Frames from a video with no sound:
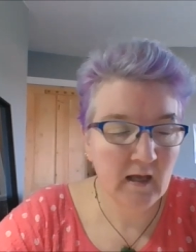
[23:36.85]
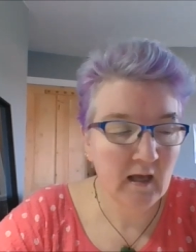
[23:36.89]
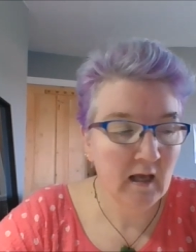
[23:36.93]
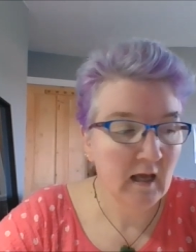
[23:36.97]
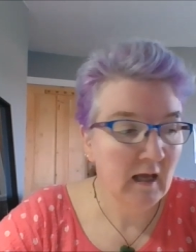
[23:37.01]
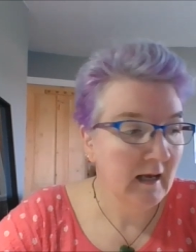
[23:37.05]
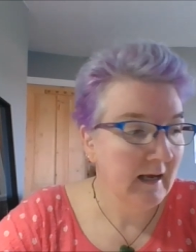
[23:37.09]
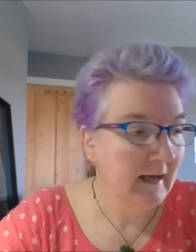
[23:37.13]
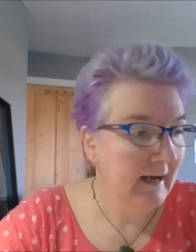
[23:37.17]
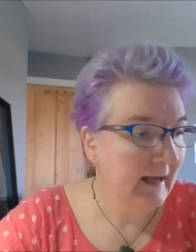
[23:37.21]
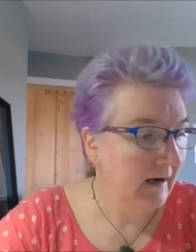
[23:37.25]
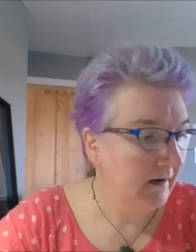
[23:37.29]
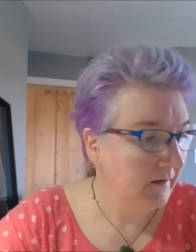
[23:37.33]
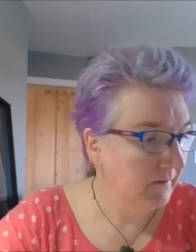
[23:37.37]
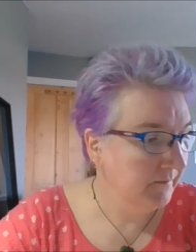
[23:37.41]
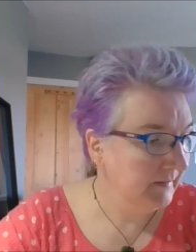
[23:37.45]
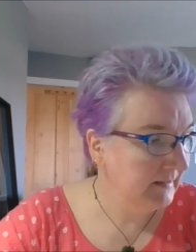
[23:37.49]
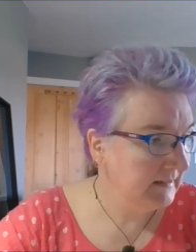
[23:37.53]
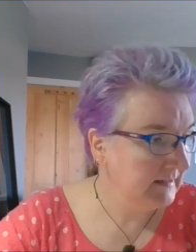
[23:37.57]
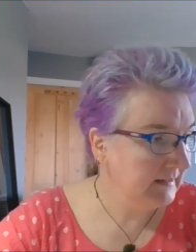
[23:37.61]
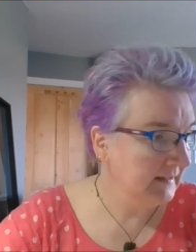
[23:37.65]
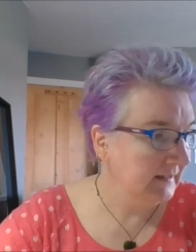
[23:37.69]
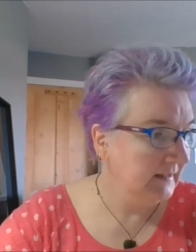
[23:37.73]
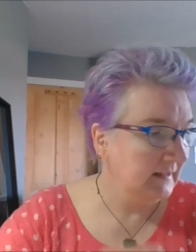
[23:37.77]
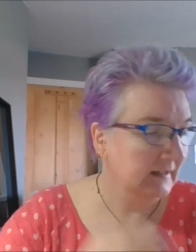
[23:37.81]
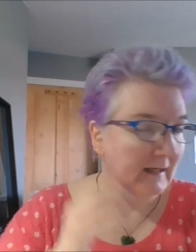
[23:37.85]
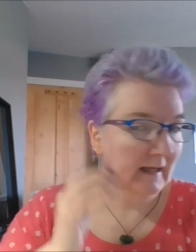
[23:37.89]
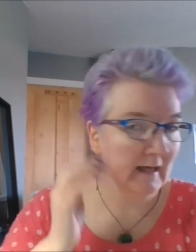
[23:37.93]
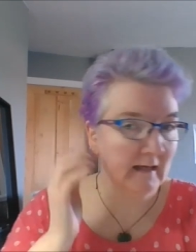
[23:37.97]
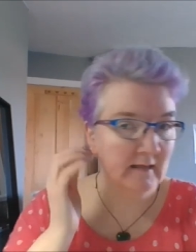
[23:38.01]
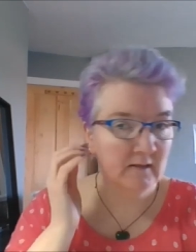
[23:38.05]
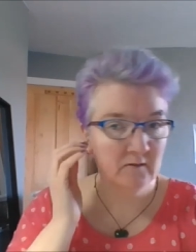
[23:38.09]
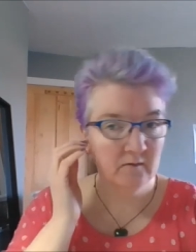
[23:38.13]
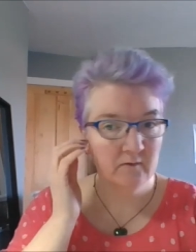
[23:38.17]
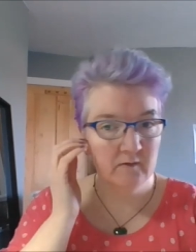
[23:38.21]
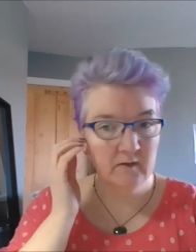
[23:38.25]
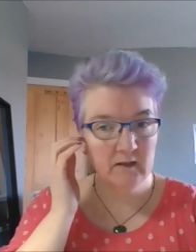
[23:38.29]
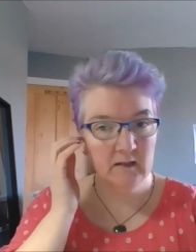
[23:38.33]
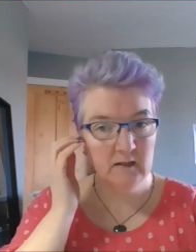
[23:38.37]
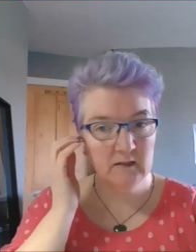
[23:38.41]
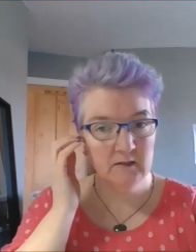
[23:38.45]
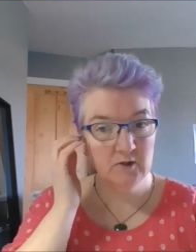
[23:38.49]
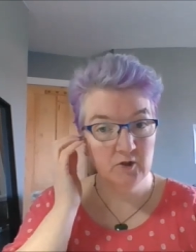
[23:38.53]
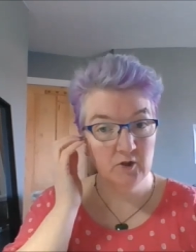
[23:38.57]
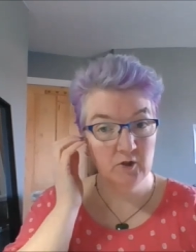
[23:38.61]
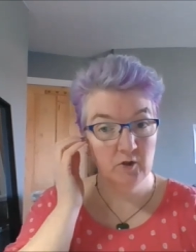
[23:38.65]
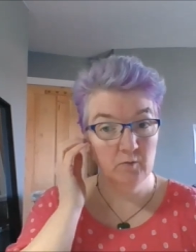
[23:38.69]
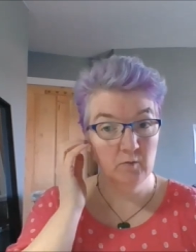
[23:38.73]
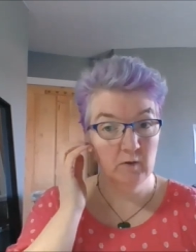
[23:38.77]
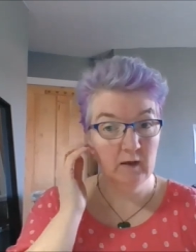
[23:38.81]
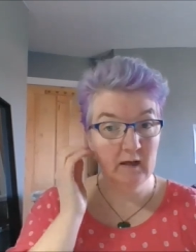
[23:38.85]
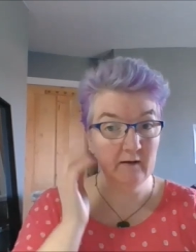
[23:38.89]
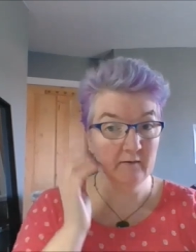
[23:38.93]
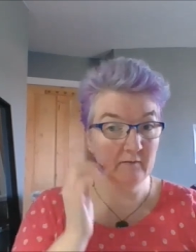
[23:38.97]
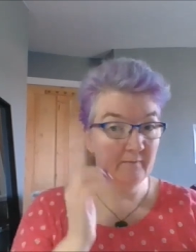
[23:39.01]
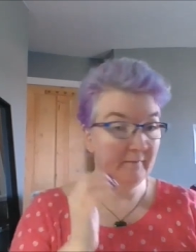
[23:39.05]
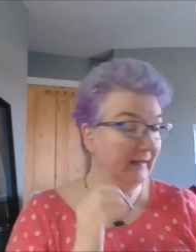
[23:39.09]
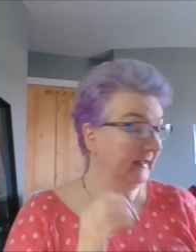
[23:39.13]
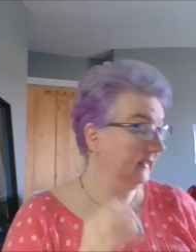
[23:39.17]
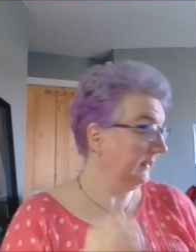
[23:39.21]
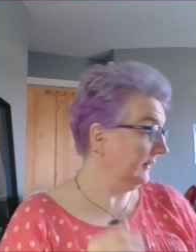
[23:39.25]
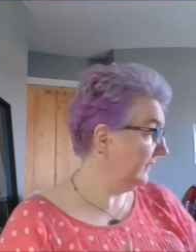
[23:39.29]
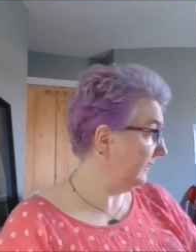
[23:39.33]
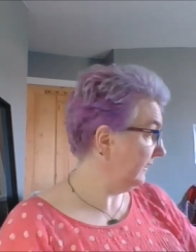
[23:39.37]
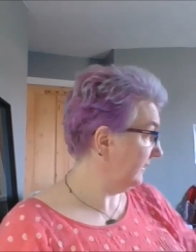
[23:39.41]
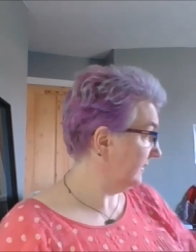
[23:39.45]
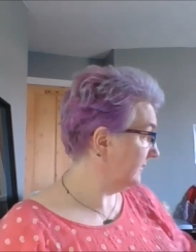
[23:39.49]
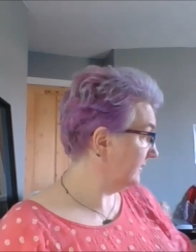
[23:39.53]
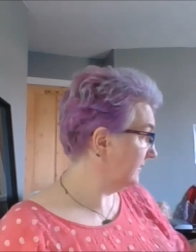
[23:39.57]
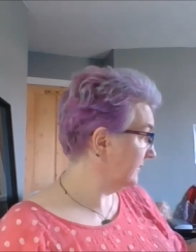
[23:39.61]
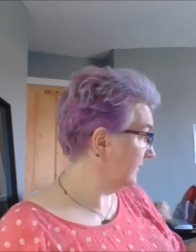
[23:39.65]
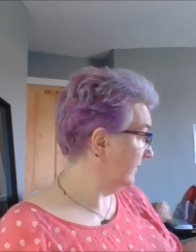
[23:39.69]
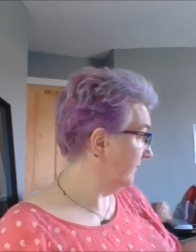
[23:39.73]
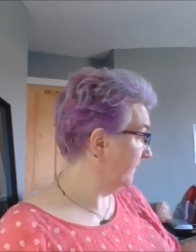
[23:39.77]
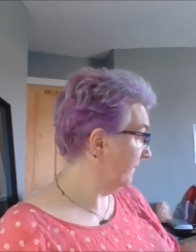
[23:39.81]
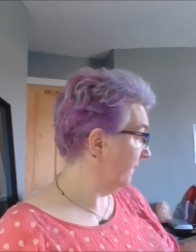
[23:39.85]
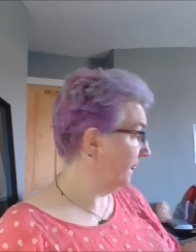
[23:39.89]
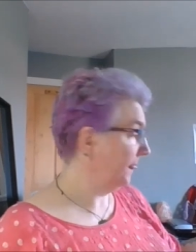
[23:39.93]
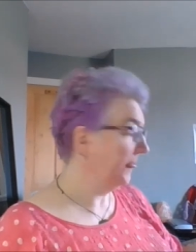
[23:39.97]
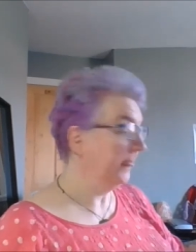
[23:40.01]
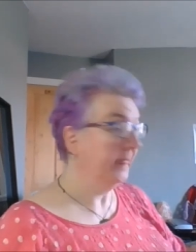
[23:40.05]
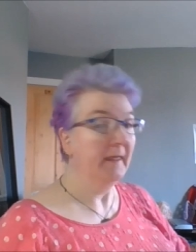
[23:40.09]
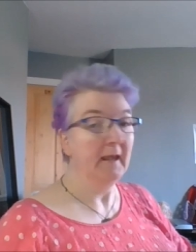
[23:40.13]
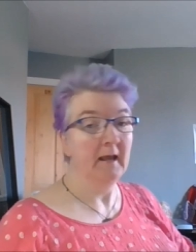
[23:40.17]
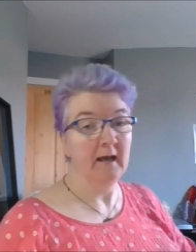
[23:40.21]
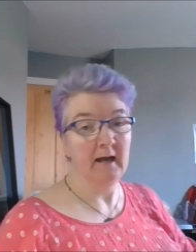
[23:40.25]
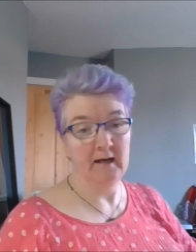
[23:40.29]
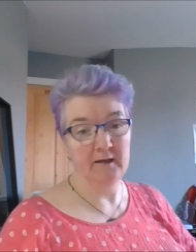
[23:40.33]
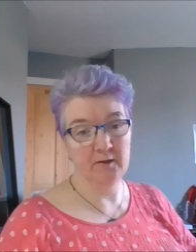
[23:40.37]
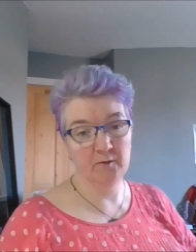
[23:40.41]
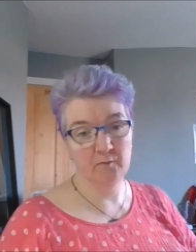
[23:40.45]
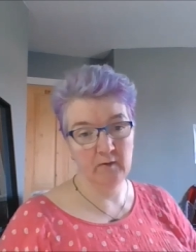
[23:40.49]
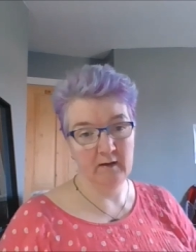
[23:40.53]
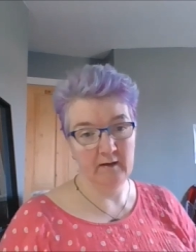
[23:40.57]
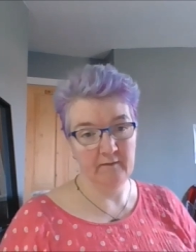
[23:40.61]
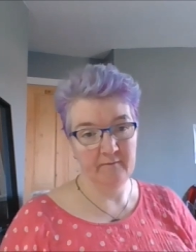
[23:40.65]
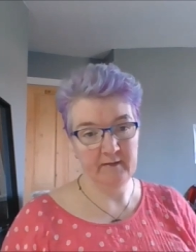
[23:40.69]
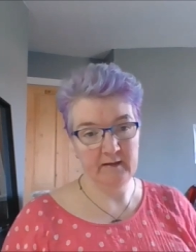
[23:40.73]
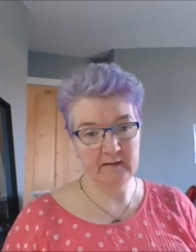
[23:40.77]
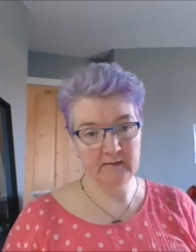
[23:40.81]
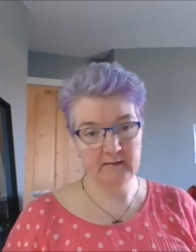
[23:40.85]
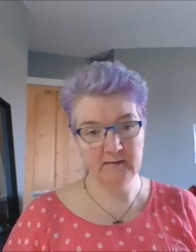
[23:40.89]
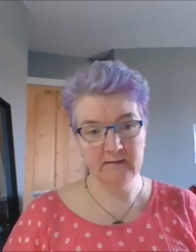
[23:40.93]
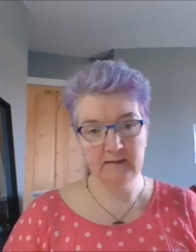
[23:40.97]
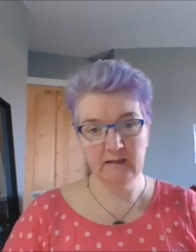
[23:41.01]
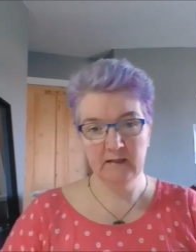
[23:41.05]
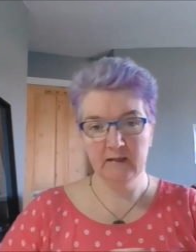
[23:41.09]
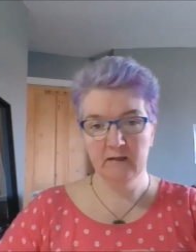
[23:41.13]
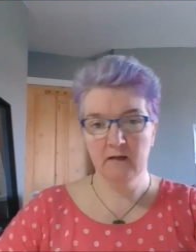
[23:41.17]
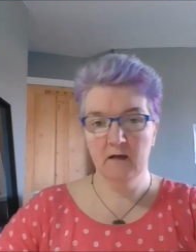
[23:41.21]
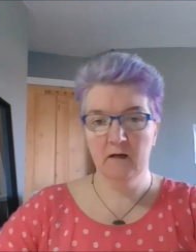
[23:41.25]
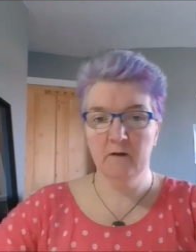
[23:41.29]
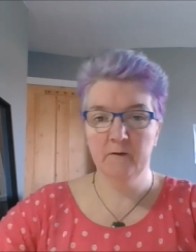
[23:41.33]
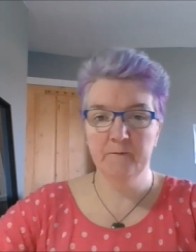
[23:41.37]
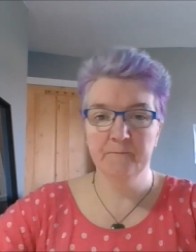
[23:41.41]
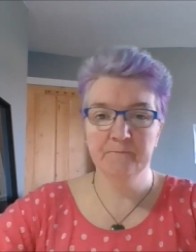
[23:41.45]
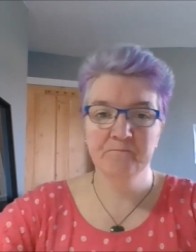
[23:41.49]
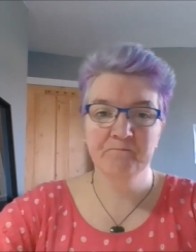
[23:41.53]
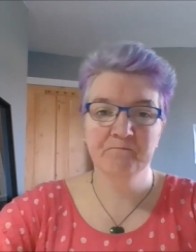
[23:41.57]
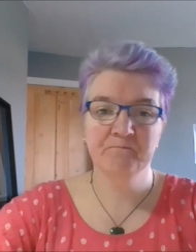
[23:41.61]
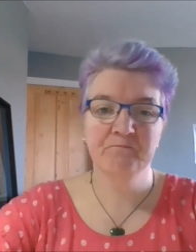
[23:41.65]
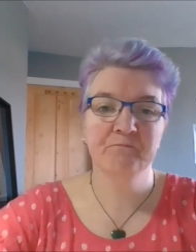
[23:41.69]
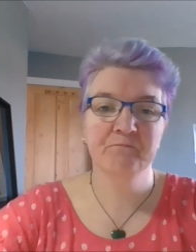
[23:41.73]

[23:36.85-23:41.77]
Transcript: Hmm. Now, admittedly, at the end of it, you will have made this and you will have that to take home.